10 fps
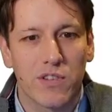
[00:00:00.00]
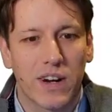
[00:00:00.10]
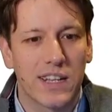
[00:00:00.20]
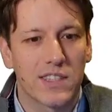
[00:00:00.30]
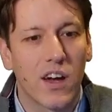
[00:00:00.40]
the right
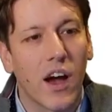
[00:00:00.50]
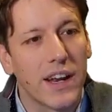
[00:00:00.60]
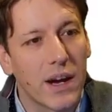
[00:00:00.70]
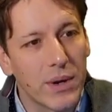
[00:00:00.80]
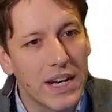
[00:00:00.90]
hand side,
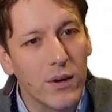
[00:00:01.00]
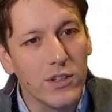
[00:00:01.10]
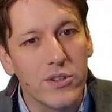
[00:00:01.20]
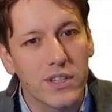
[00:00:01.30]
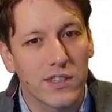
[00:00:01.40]
and we're now
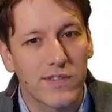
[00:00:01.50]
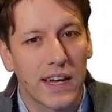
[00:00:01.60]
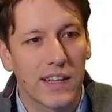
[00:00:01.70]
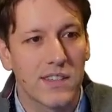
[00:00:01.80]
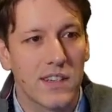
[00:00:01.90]
using the
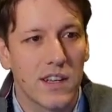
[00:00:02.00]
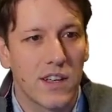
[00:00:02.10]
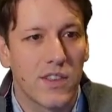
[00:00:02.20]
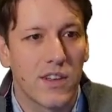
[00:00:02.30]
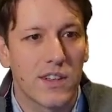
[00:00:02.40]
fact
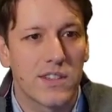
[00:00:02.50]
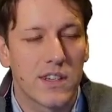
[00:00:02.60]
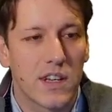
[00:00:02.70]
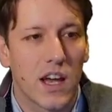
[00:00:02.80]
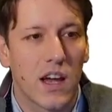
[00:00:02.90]
that
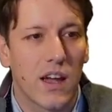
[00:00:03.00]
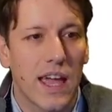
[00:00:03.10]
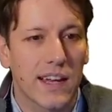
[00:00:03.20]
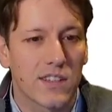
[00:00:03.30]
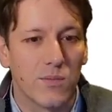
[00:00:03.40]

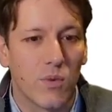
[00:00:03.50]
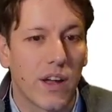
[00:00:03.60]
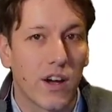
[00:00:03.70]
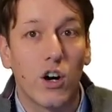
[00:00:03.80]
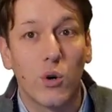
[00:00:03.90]
x and y
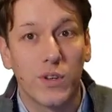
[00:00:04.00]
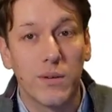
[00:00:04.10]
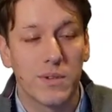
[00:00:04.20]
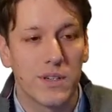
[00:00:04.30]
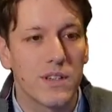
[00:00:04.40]
are whole
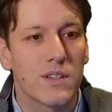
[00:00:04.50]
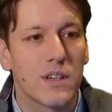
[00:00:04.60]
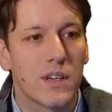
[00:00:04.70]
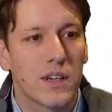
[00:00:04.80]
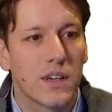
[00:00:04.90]
numbers,
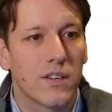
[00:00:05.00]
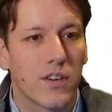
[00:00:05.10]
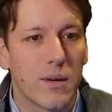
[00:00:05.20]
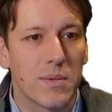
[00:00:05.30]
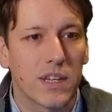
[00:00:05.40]

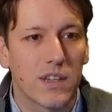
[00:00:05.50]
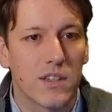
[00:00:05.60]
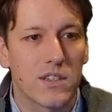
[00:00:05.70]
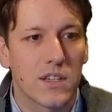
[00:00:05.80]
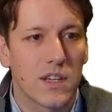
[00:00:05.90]
right,
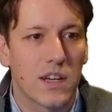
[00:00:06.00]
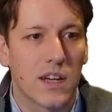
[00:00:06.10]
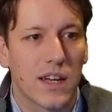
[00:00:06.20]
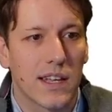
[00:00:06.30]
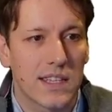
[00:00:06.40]
because
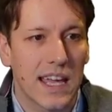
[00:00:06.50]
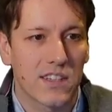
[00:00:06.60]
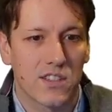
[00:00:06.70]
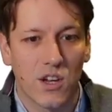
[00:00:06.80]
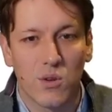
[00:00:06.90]
it's x
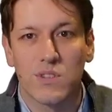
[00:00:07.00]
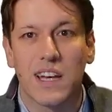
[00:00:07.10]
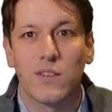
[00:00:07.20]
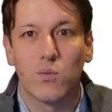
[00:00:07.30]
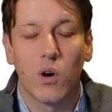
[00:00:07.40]
stones
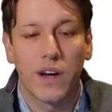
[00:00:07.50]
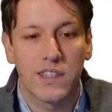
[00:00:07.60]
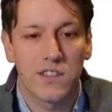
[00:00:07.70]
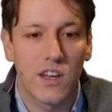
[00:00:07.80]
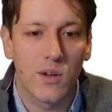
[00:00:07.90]
and y
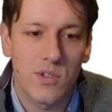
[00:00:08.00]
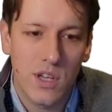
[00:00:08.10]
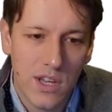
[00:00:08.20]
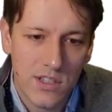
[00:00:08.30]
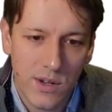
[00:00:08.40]
stones.
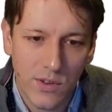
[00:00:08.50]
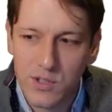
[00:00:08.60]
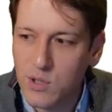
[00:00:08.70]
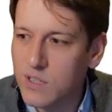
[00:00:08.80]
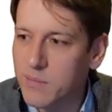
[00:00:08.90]
So I've got
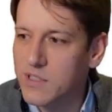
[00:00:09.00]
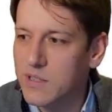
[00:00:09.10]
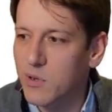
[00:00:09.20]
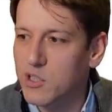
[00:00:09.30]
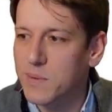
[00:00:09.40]
two numbers that
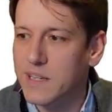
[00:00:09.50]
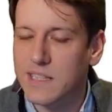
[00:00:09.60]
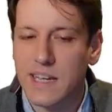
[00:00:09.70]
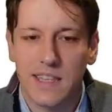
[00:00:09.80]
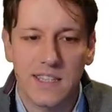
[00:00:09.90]
multiply
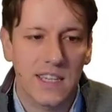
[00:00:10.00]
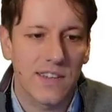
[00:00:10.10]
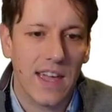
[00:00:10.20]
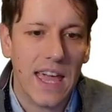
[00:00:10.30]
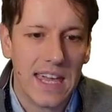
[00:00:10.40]
together to
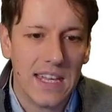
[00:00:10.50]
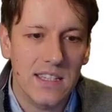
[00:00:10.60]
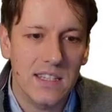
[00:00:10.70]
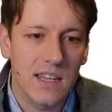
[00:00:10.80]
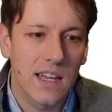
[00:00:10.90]
give
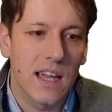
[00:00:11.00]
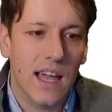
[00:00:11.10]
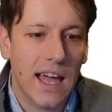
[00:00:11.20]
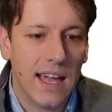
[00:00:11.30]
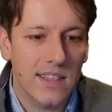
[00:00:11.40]
8,
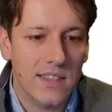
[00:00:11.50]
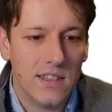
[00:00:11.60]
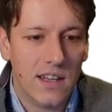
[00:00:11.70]
and